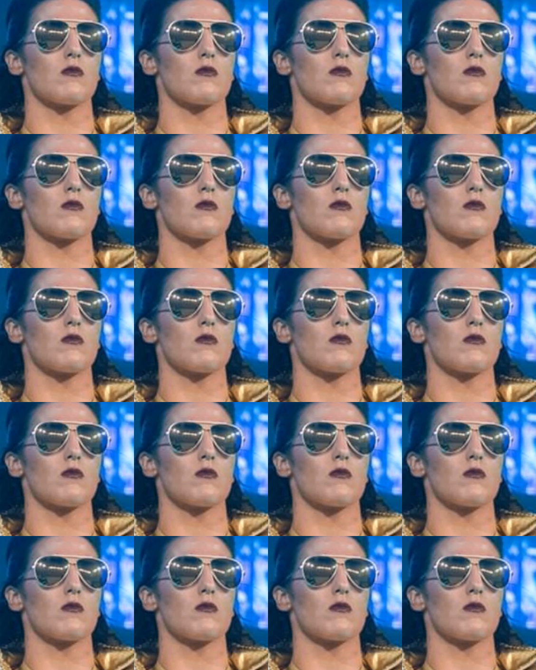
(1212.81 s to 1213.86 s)

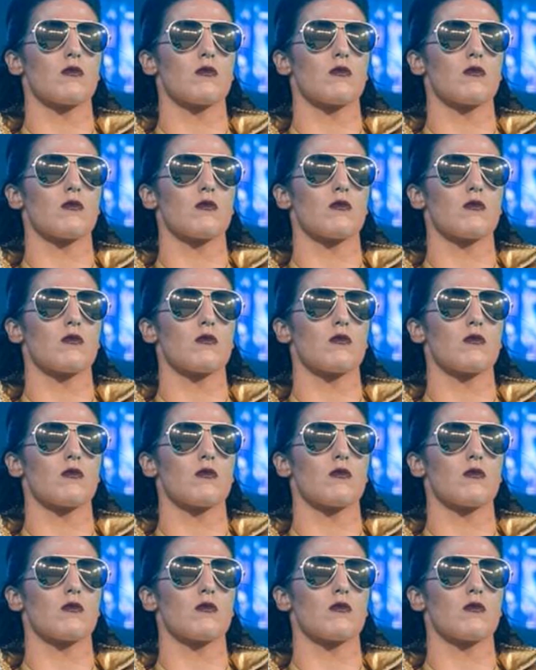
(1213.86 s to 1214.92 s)

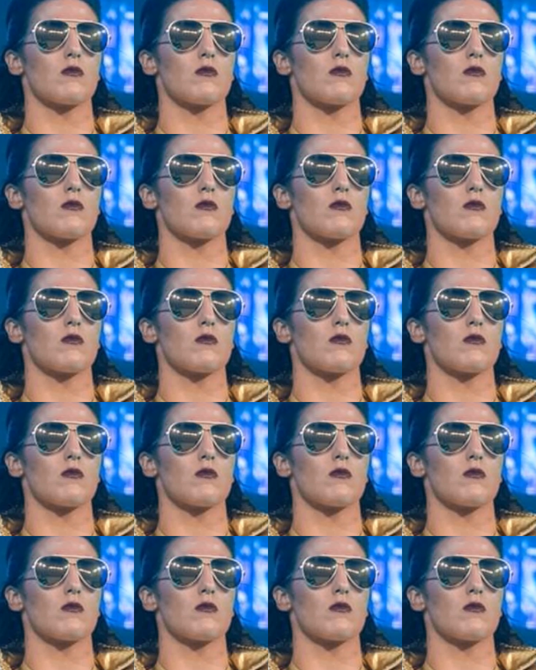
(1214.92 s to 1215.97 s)

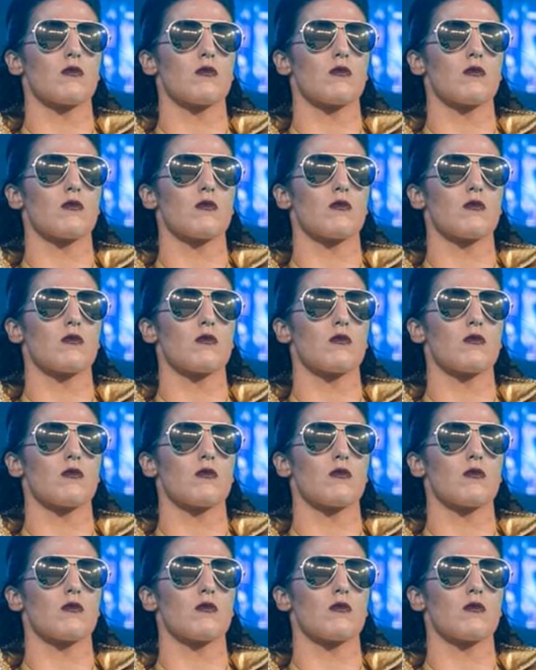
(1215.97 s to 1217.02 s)

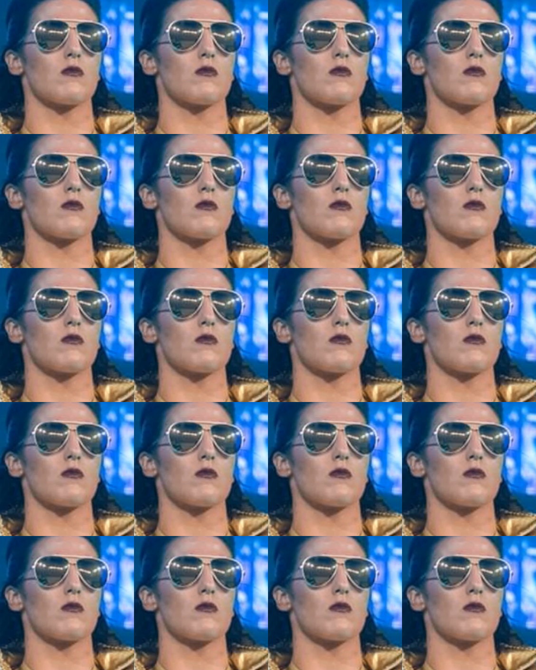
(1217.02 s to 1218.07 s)

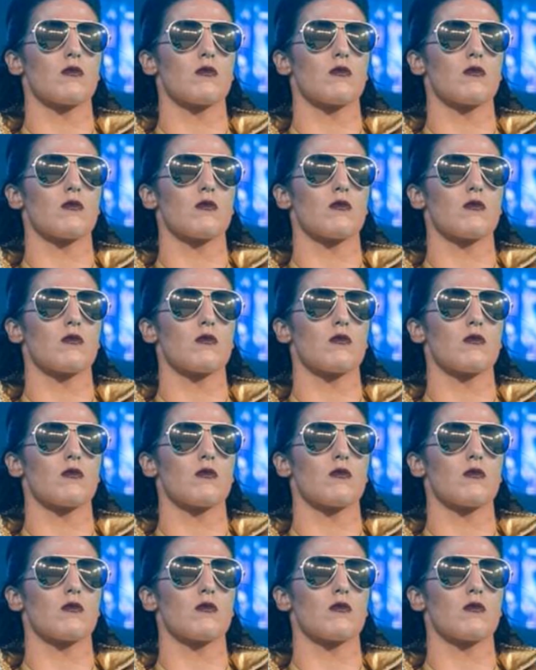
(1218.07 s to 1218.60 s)
The face doesn't move, so there is nothing to read.